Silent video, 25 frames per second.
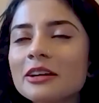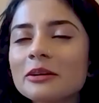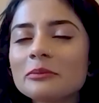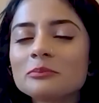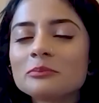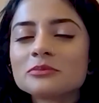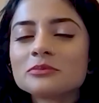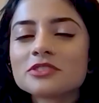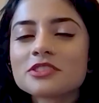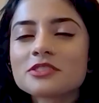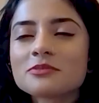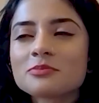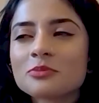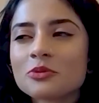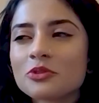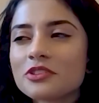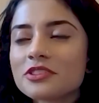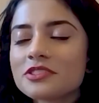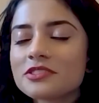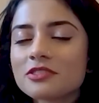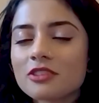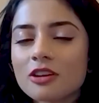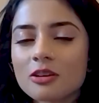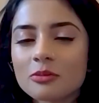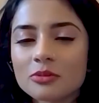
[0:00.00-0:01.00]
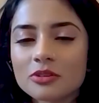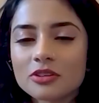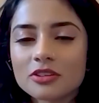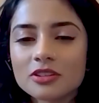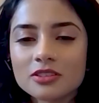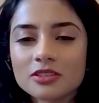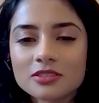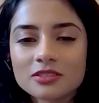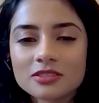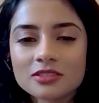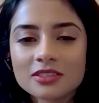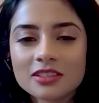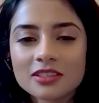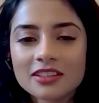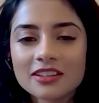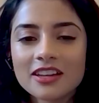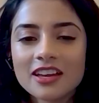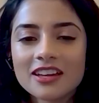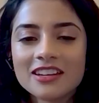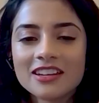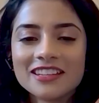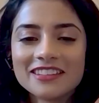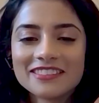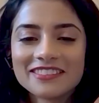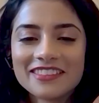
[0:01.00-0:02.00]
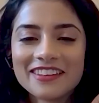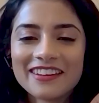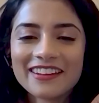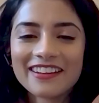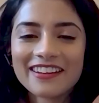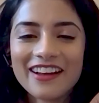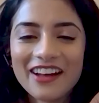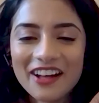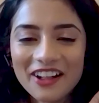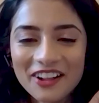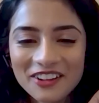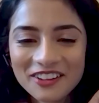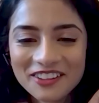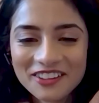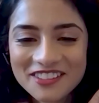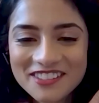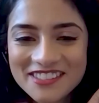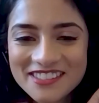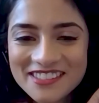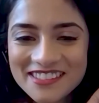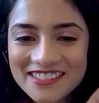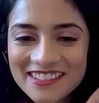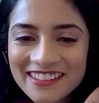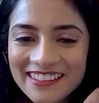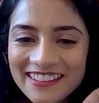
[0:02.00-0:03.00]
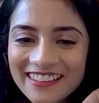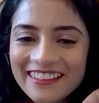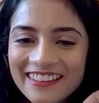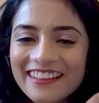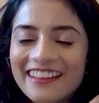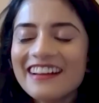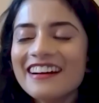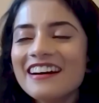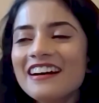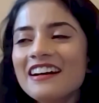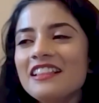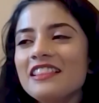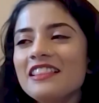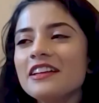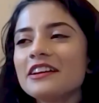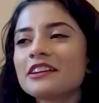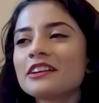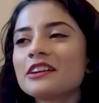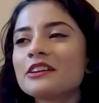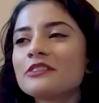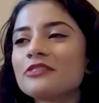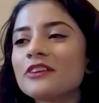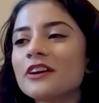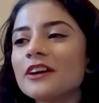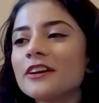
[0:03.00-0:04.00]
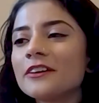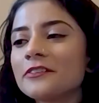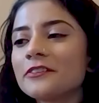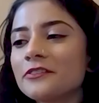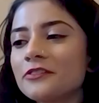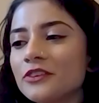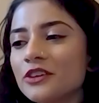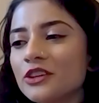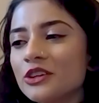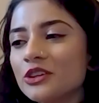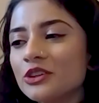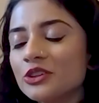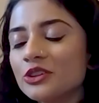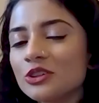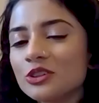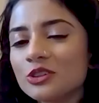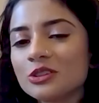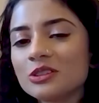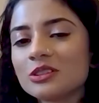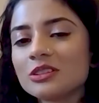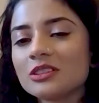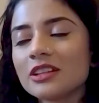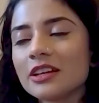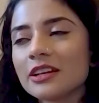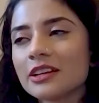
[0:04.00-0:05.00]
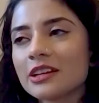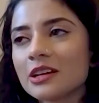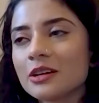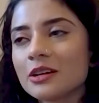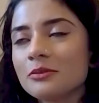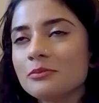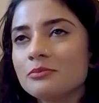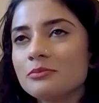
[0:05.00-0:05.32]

I'm just more stubborn than anything else. Like if I feel like